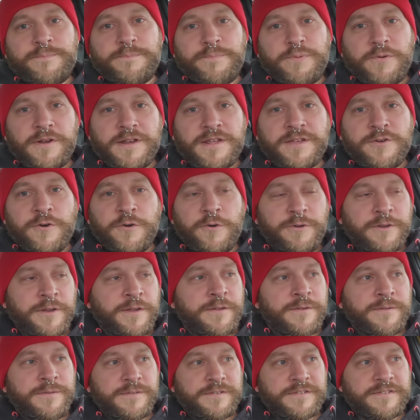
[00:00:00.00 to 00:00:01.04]
Pretty cool
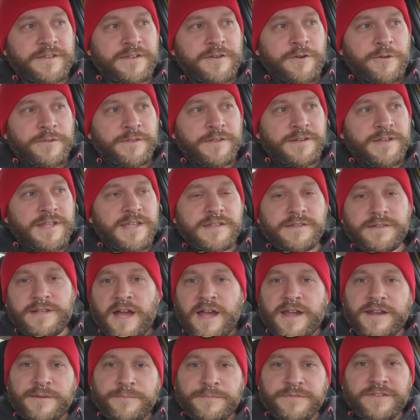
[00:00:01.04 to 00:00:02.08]
to see all the neat
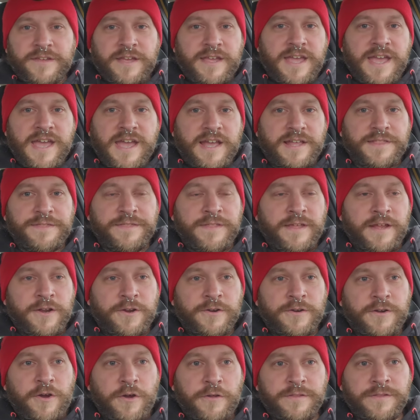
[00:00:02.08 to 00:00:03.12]
items they had in
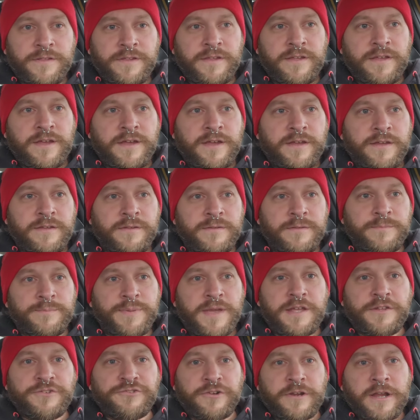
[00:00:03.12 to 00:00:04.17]
there. All the
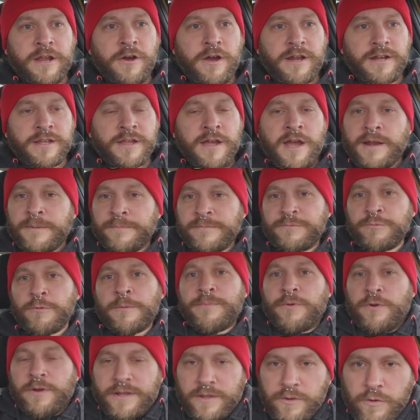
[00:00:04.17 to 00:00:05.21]
patriotic items were
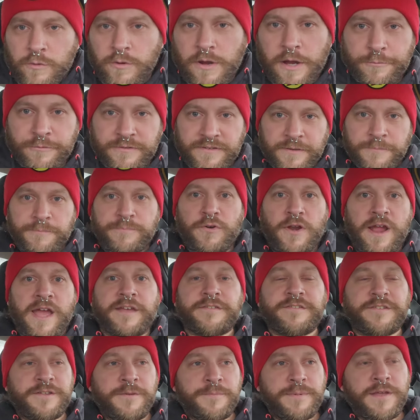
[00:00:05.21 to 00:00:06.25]
pretty cool. I was
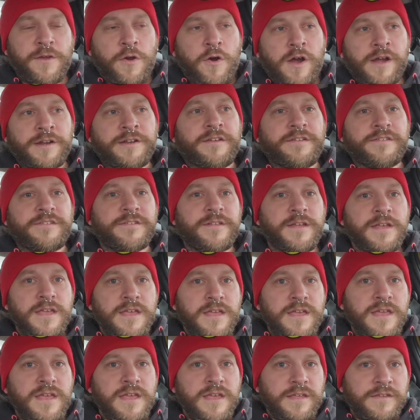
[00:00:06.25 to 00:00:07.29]
impressed, to be honest.
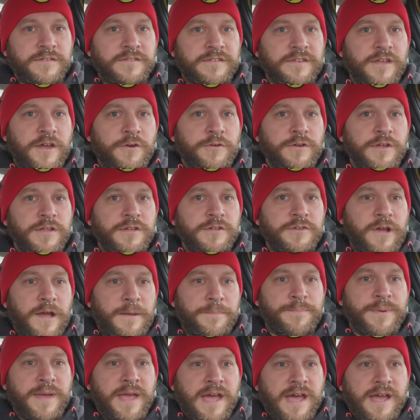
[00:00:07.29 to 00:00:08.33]
So,
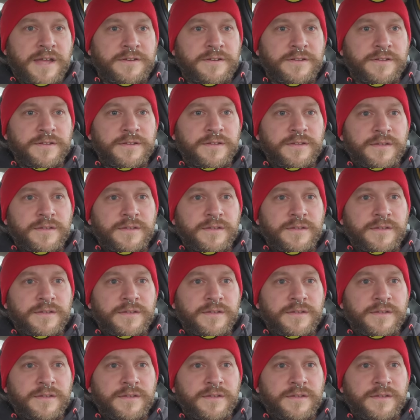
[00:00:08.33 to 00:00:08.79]
not bad.